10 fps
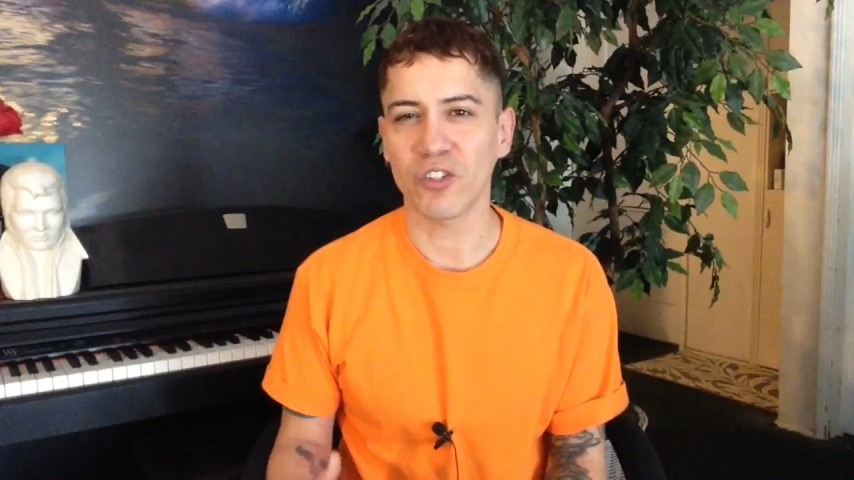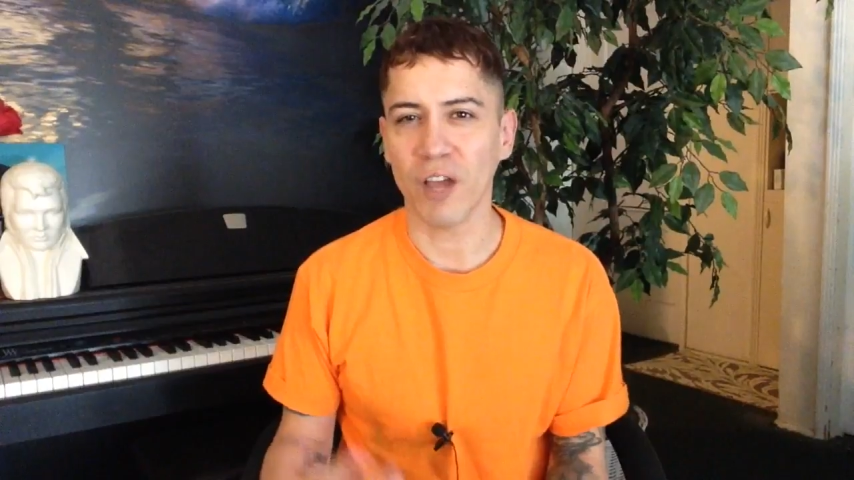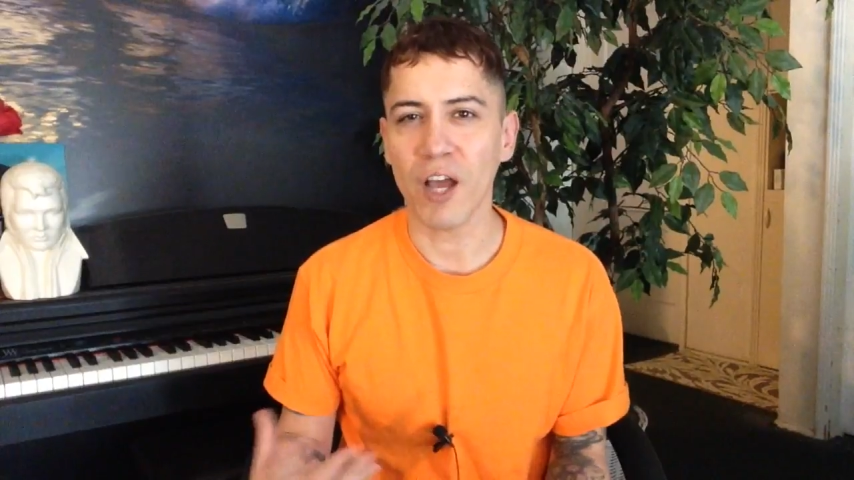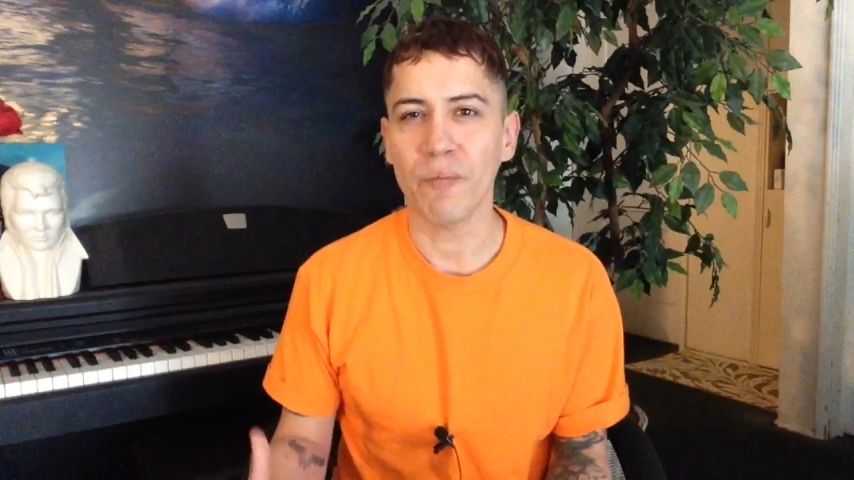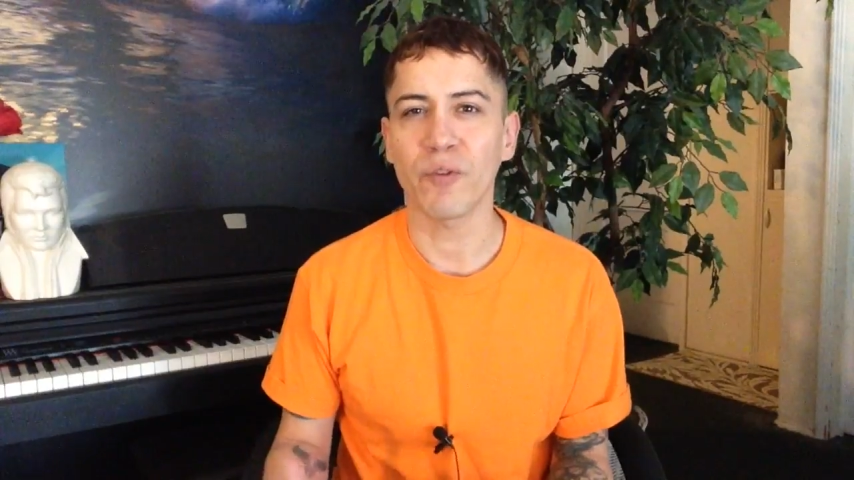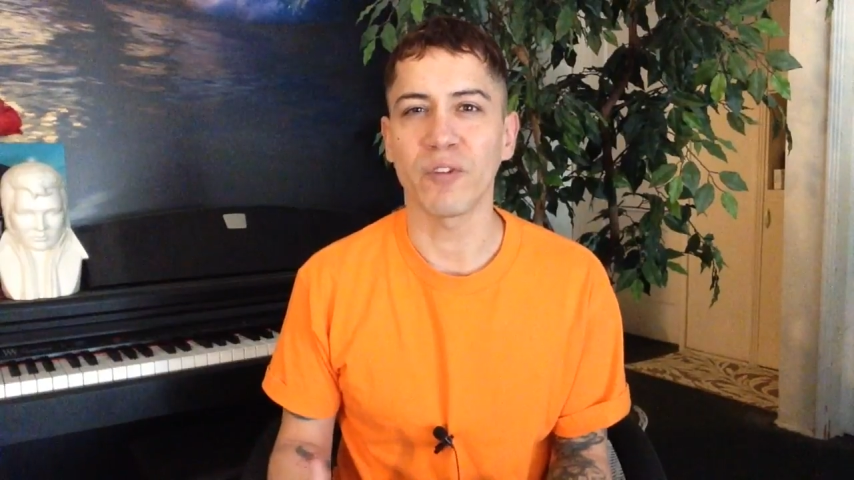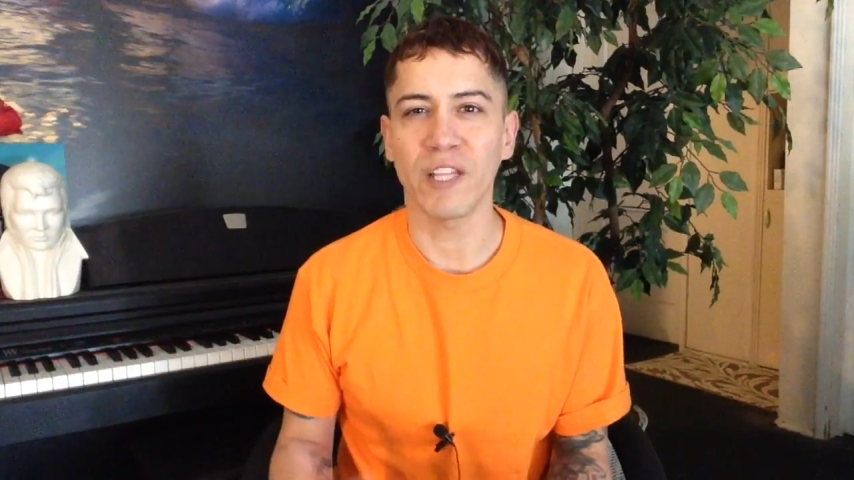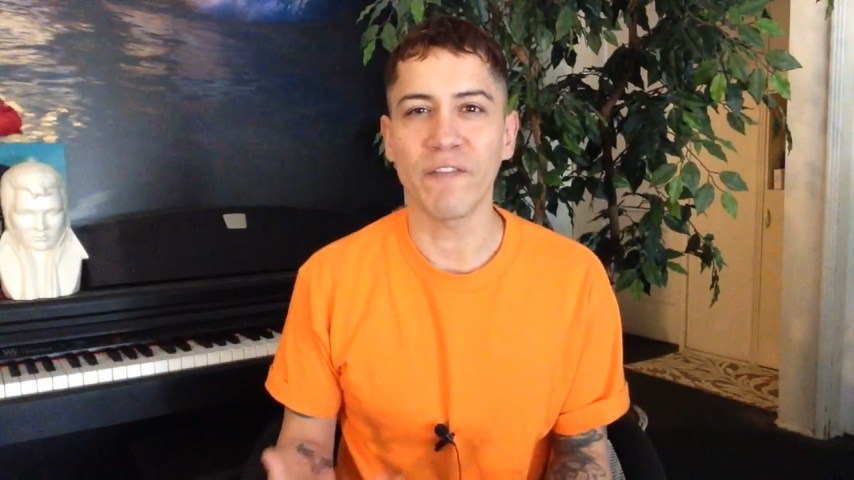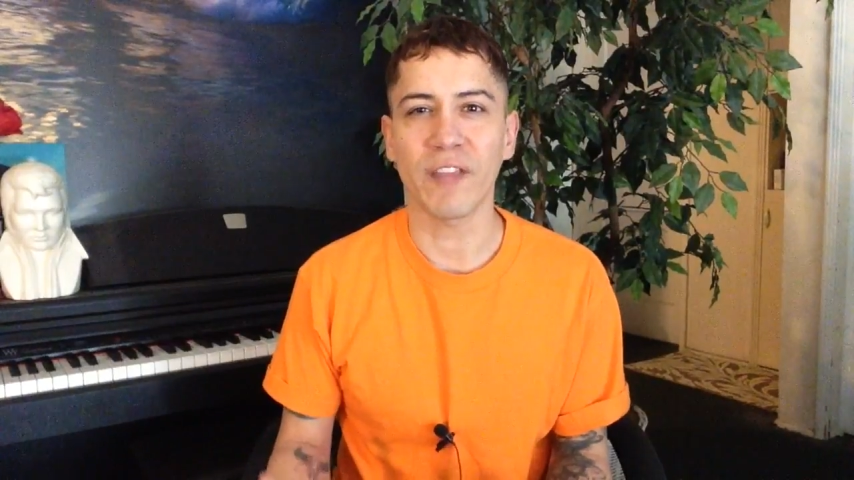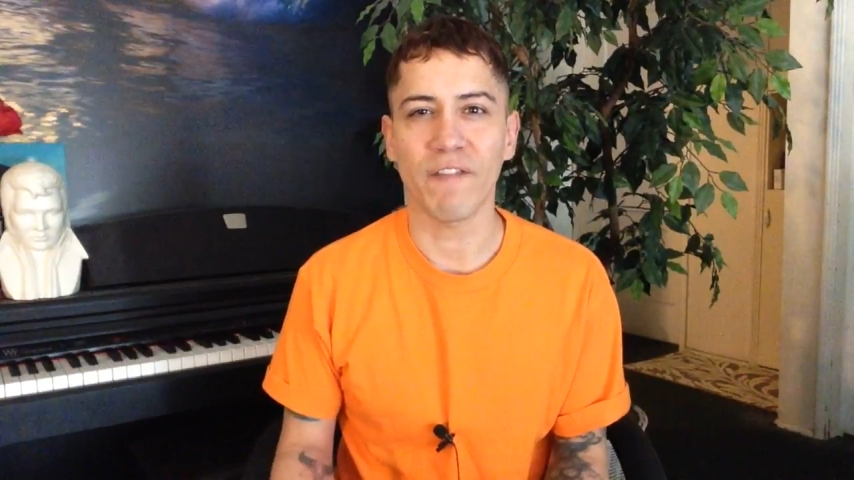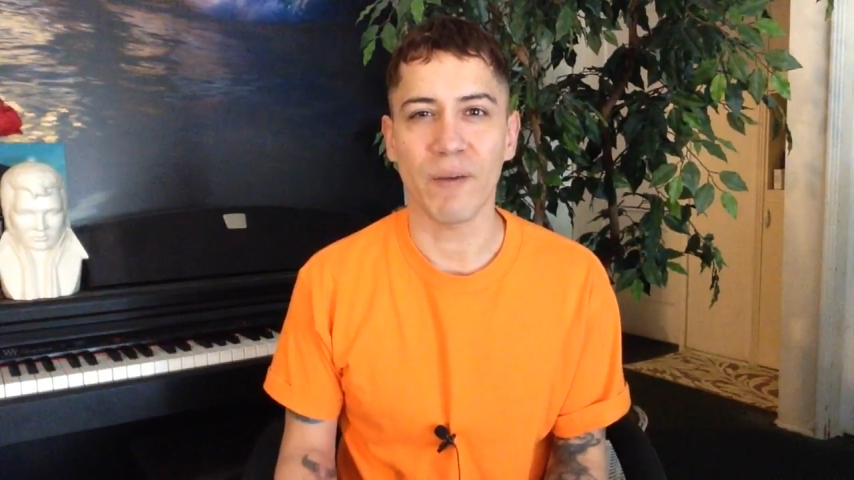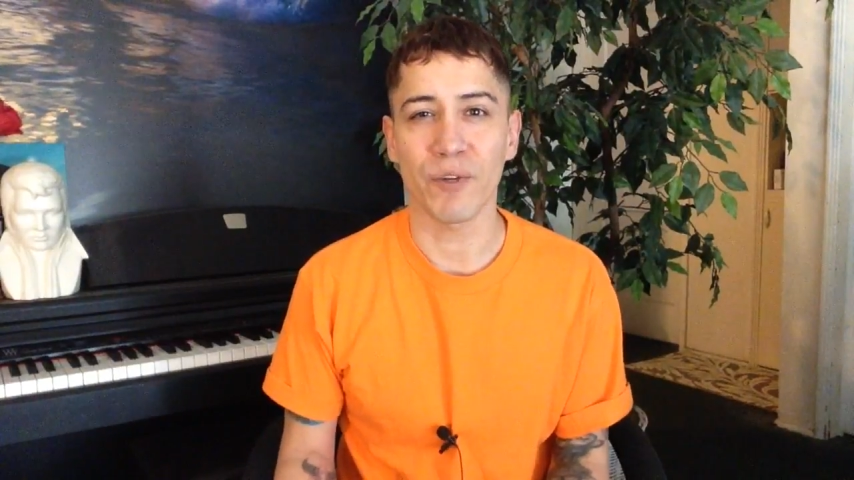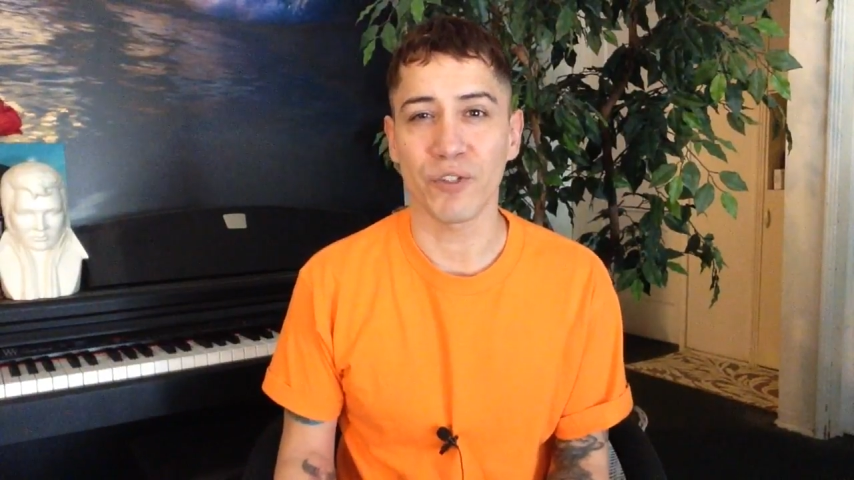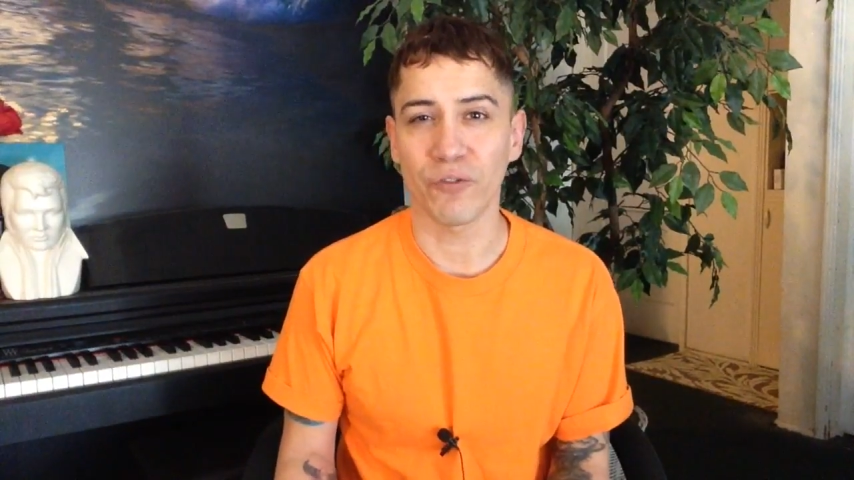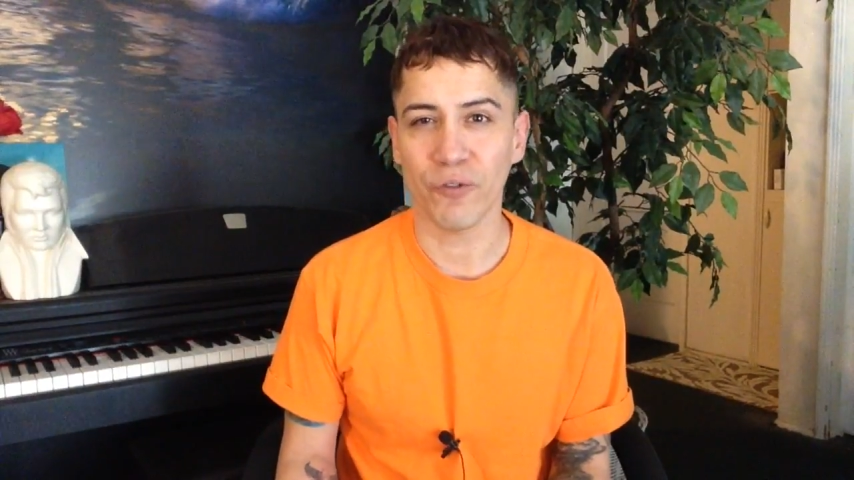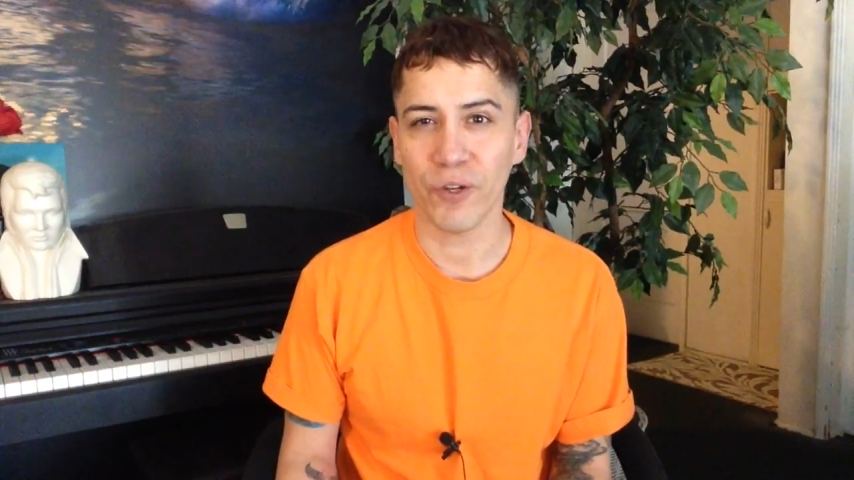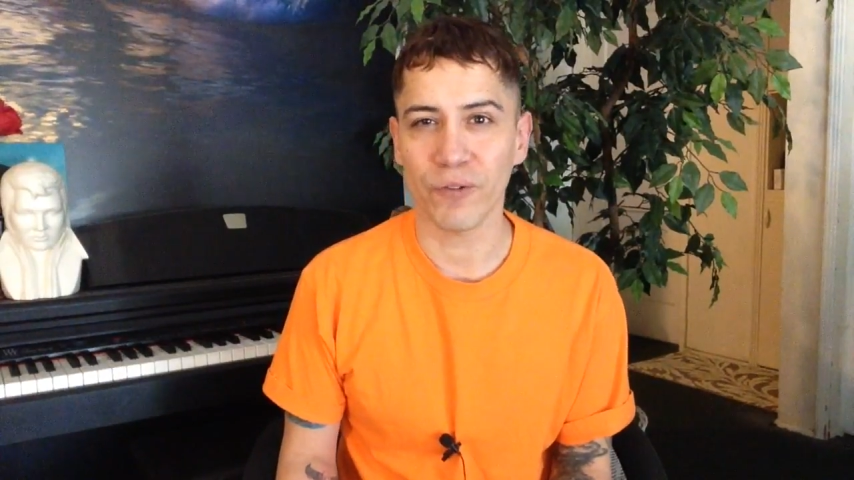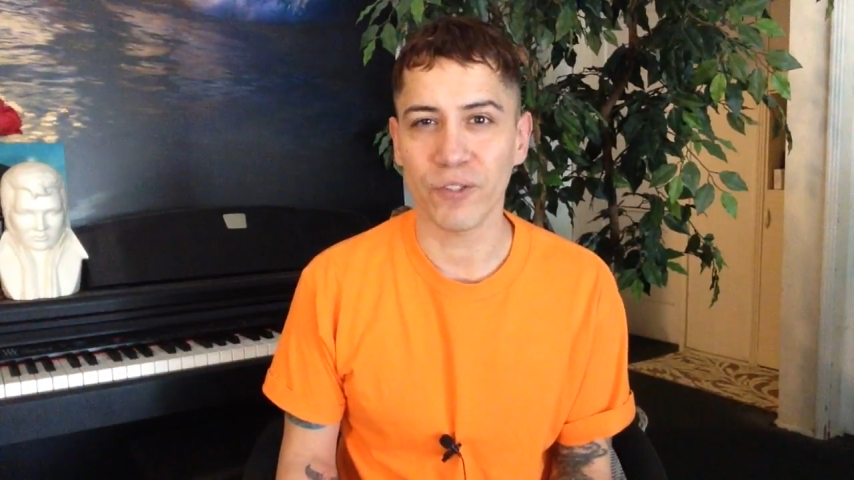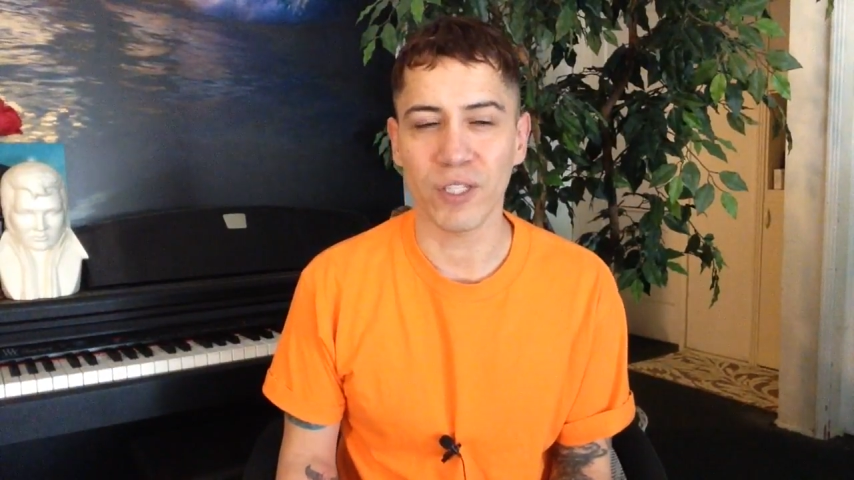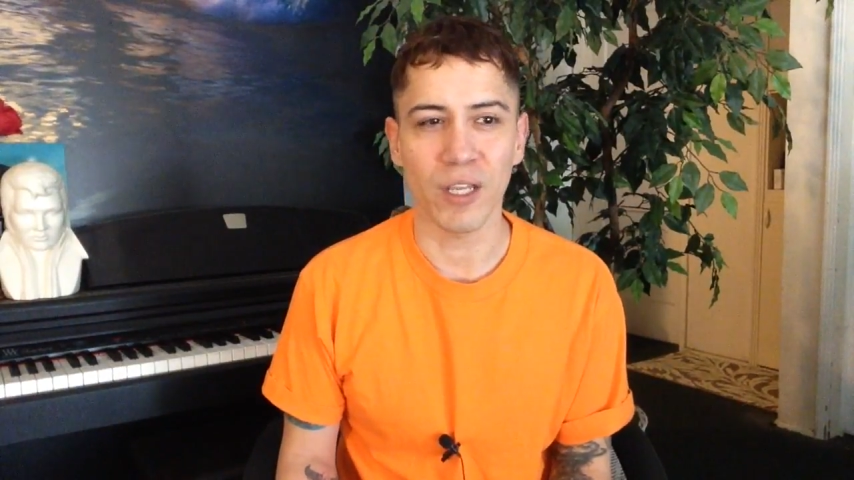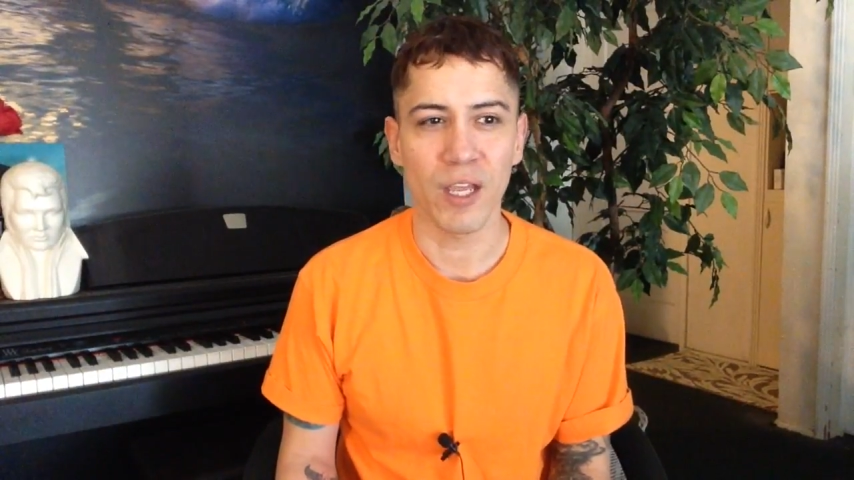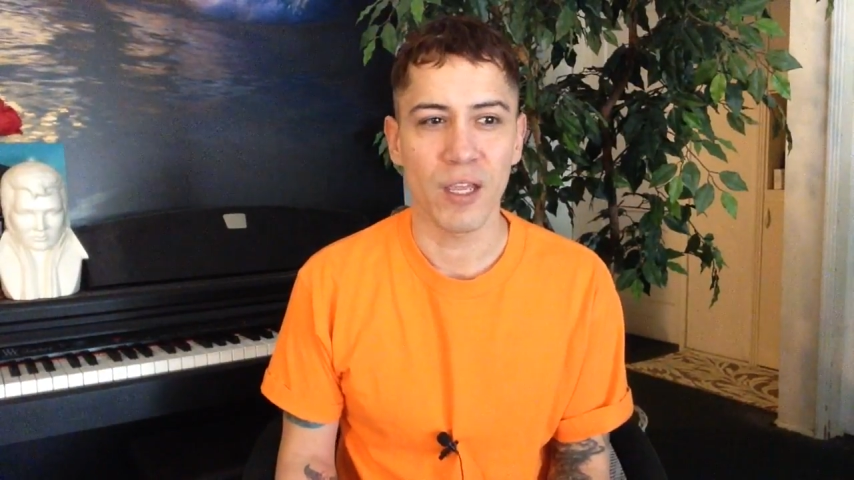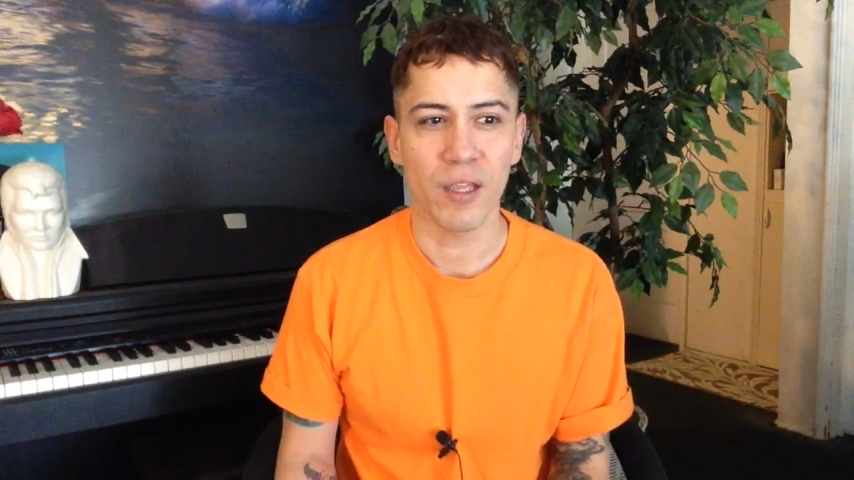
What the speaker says: to help you lift that vibrational frequency.